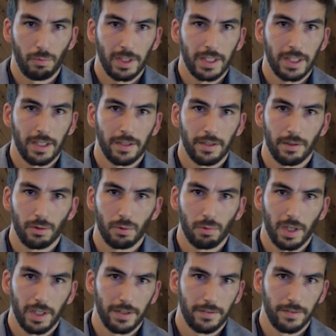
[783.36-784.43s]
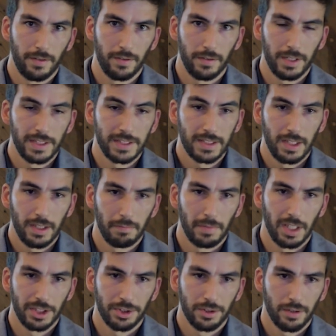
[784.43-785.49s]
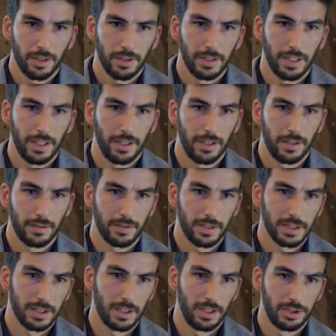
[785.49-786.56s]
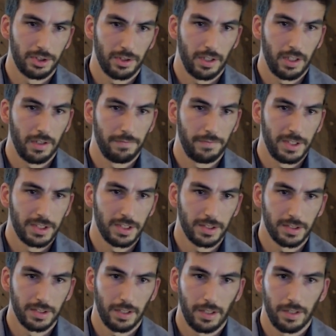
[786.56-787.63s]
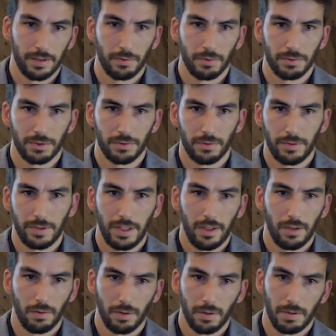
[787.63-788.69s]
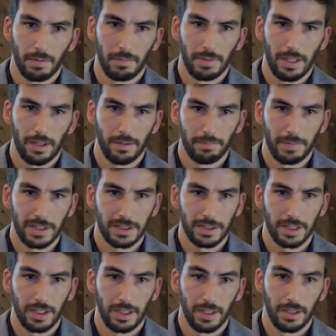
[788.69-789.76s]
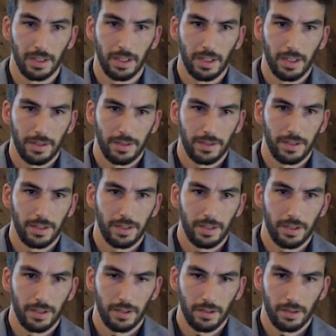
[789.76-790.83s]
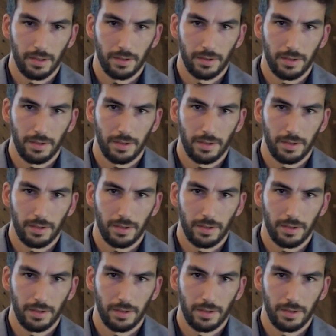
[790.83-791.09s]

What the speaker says: we can quite easily measure their translational efficiency and also tailor basically the